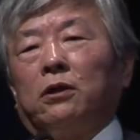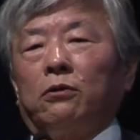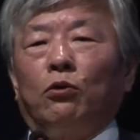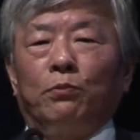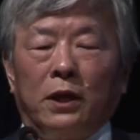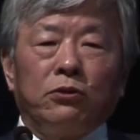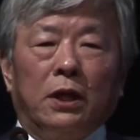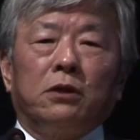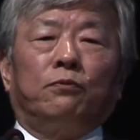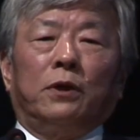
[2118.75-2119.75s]
compared to
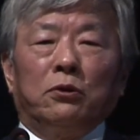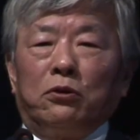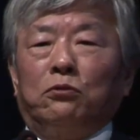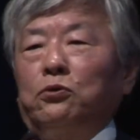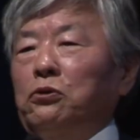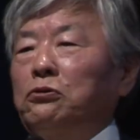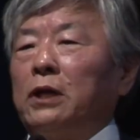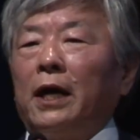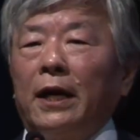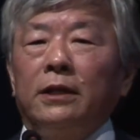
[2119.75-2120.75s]
other fields of
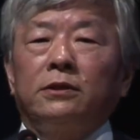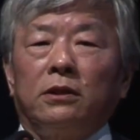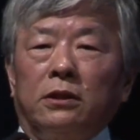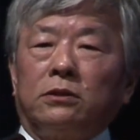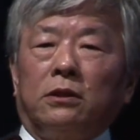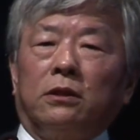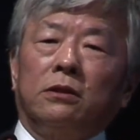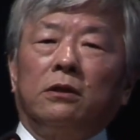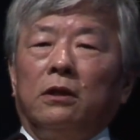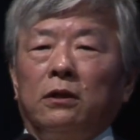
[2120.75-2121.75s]
science, it's
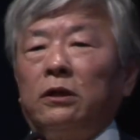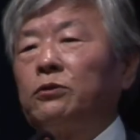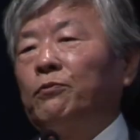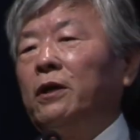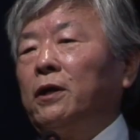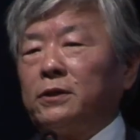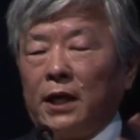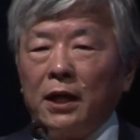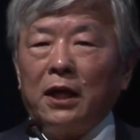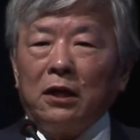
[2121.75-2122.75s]
very
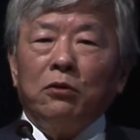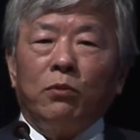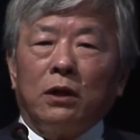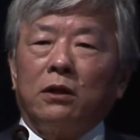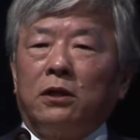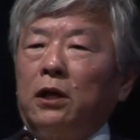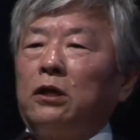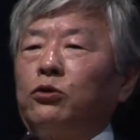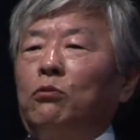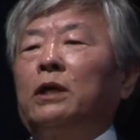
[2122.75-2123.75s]
exciting. But there
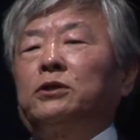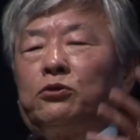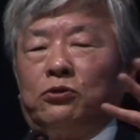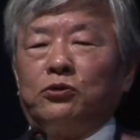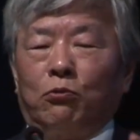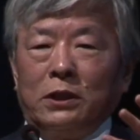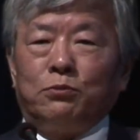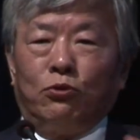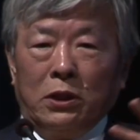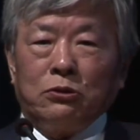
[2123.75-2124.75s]
are so much
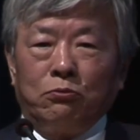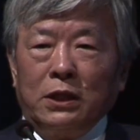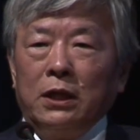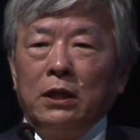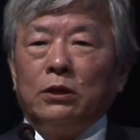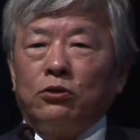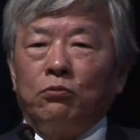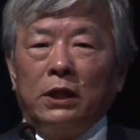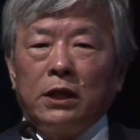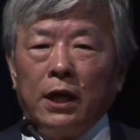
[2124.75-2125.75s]
more to be
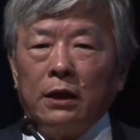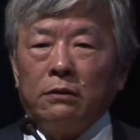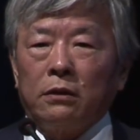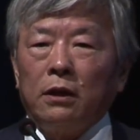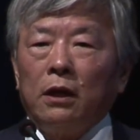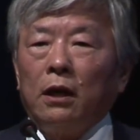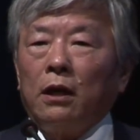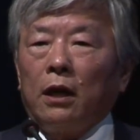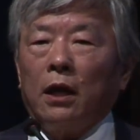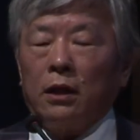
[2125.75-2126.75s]
done.
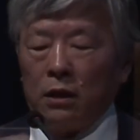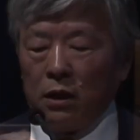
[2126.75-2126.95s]
And